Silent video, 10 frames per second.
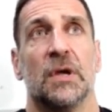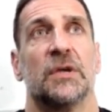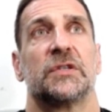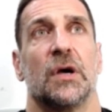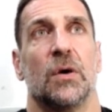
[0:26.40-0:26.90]

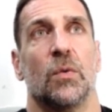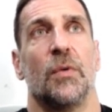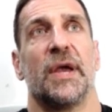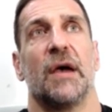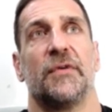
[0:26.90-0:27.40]
So what
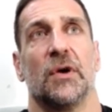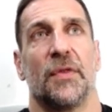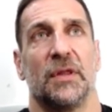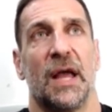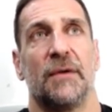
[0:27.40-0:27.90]
we have here on
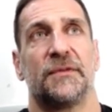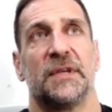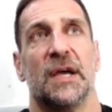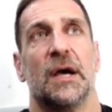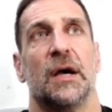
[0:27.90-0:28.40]
the left
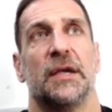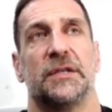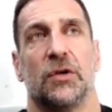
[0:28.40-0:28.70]
is a